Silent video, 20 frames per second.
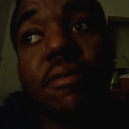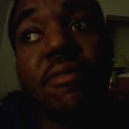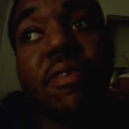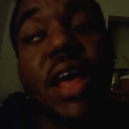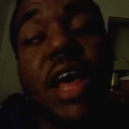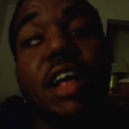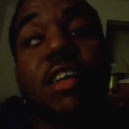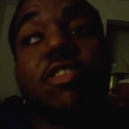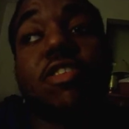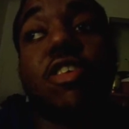
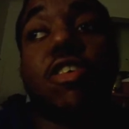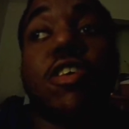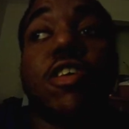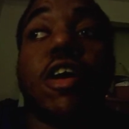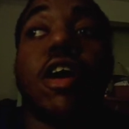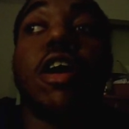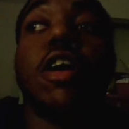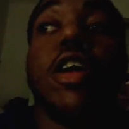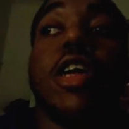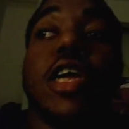faster
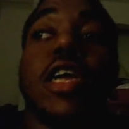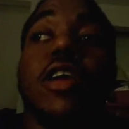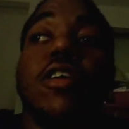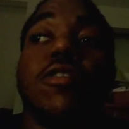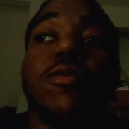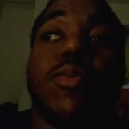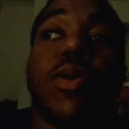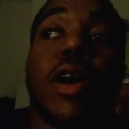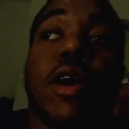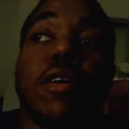charging
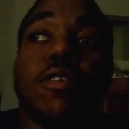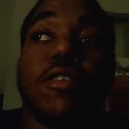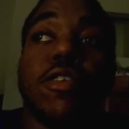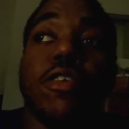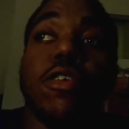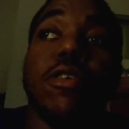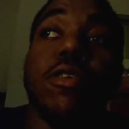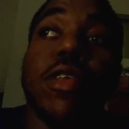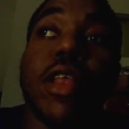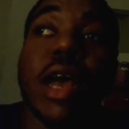as well.
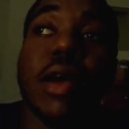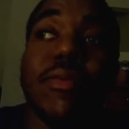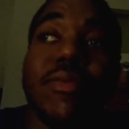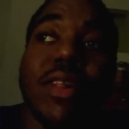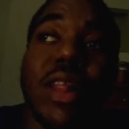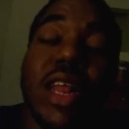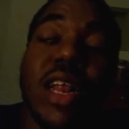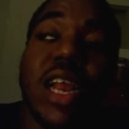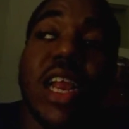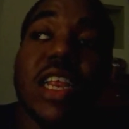So you
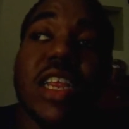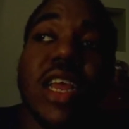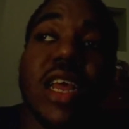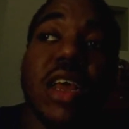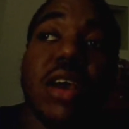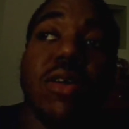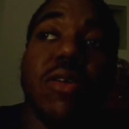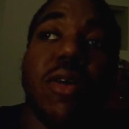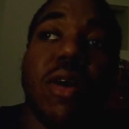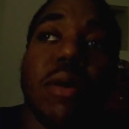definitely need
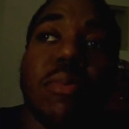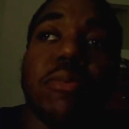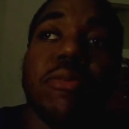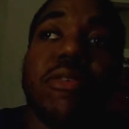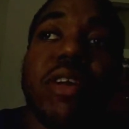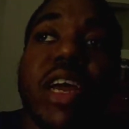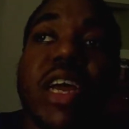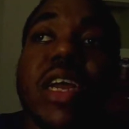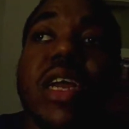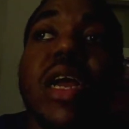to
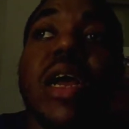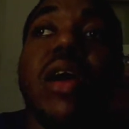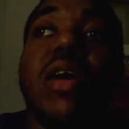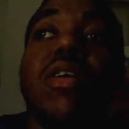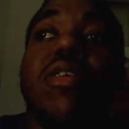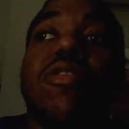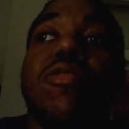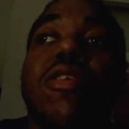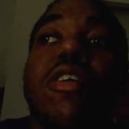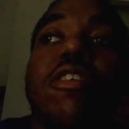incorporate
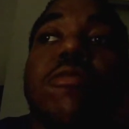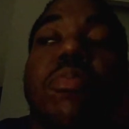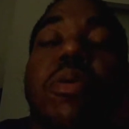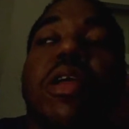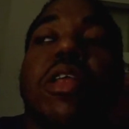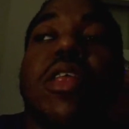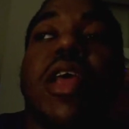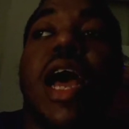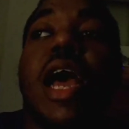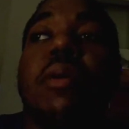
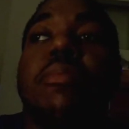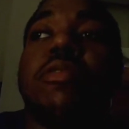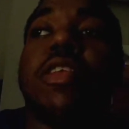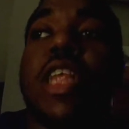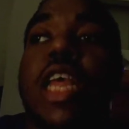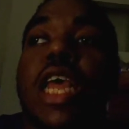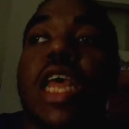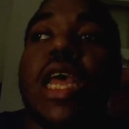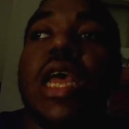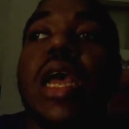USB
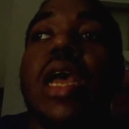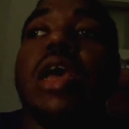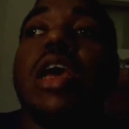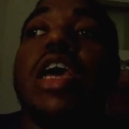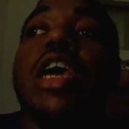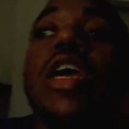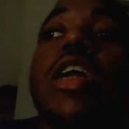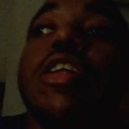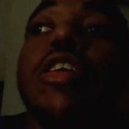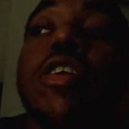Type-C
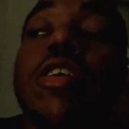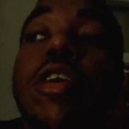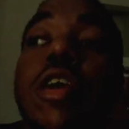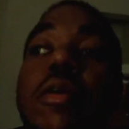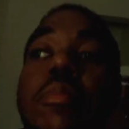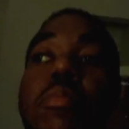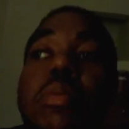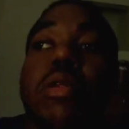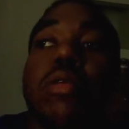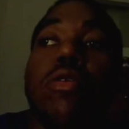into
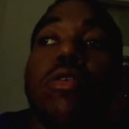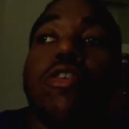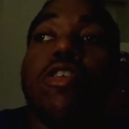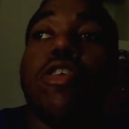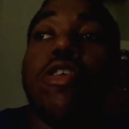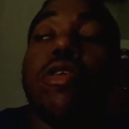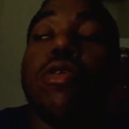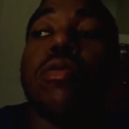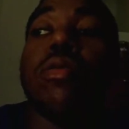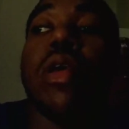your
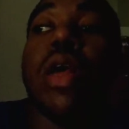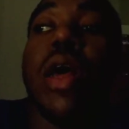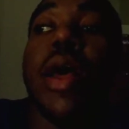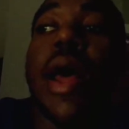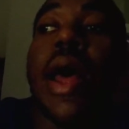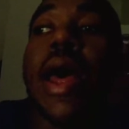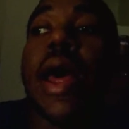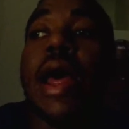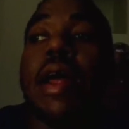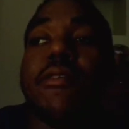Bluetooth
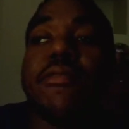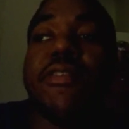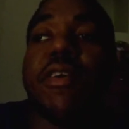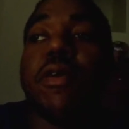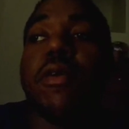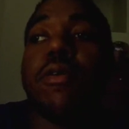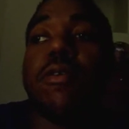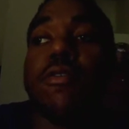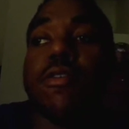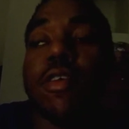
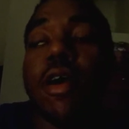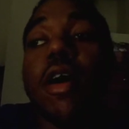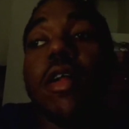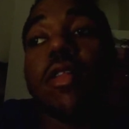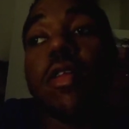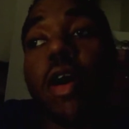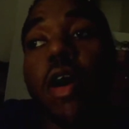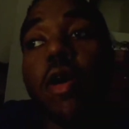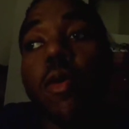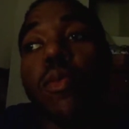headphones
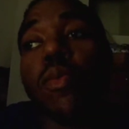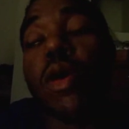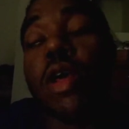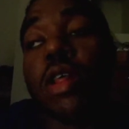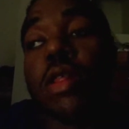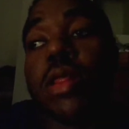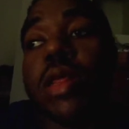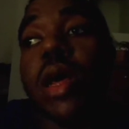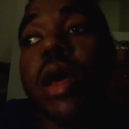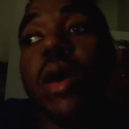along
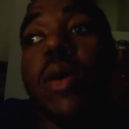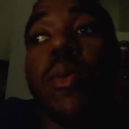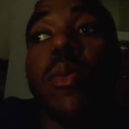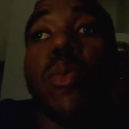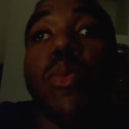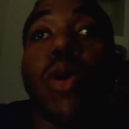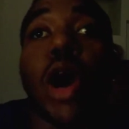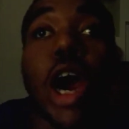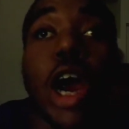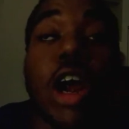with
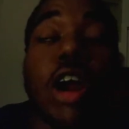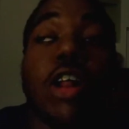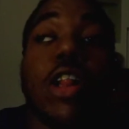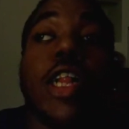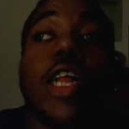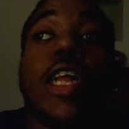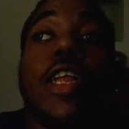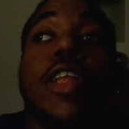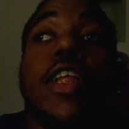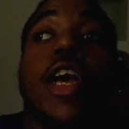
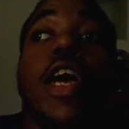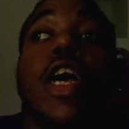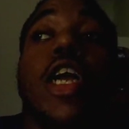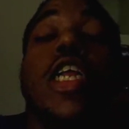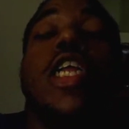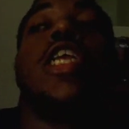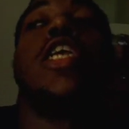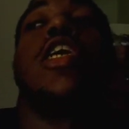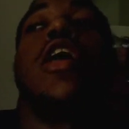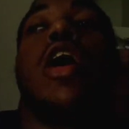wireless
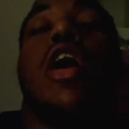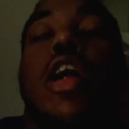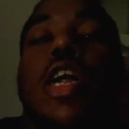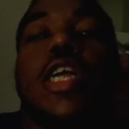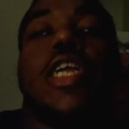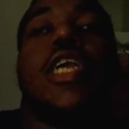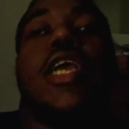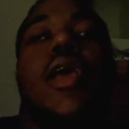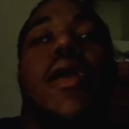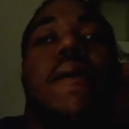
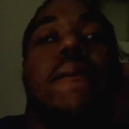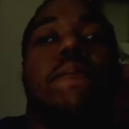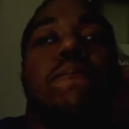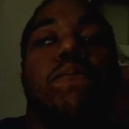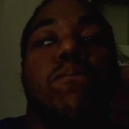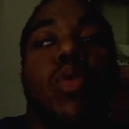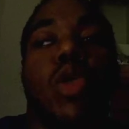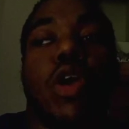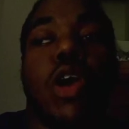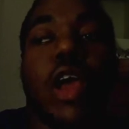charging.
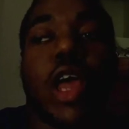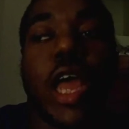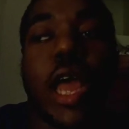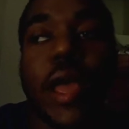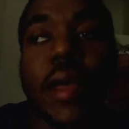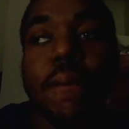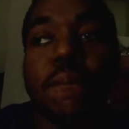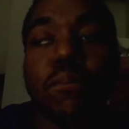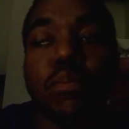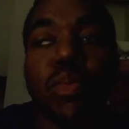
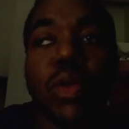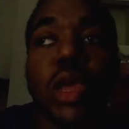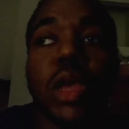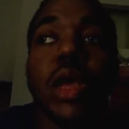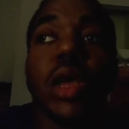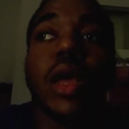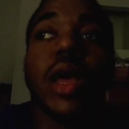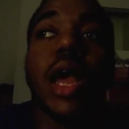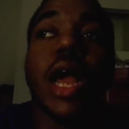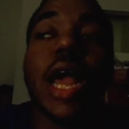Okay?
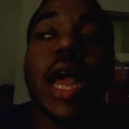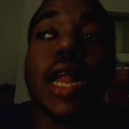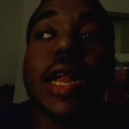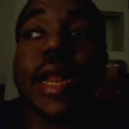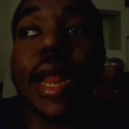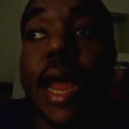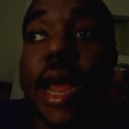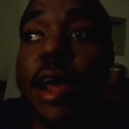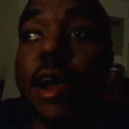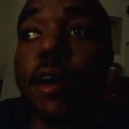
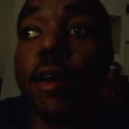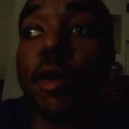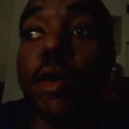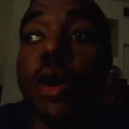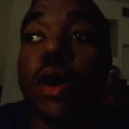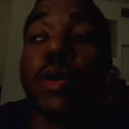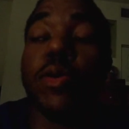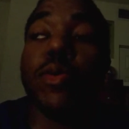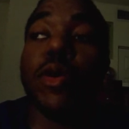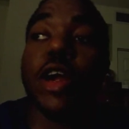And
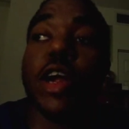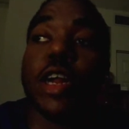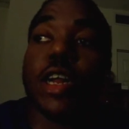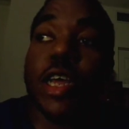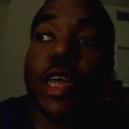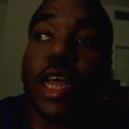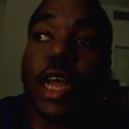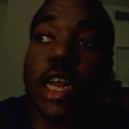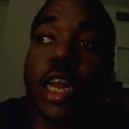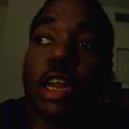now we're going
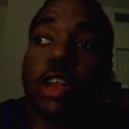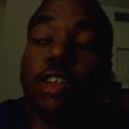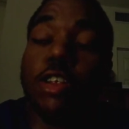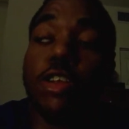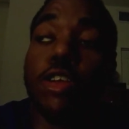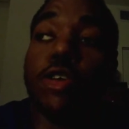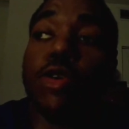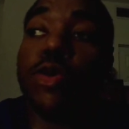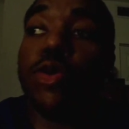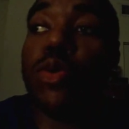to get
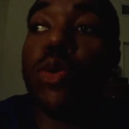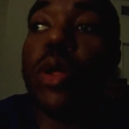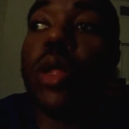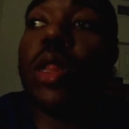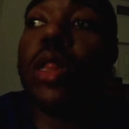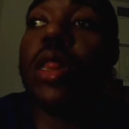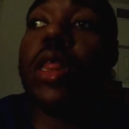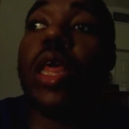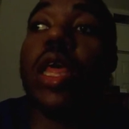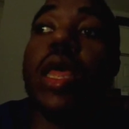into
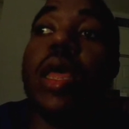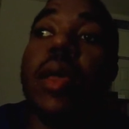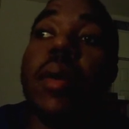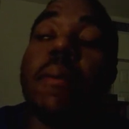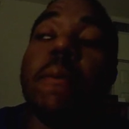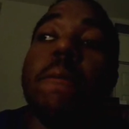the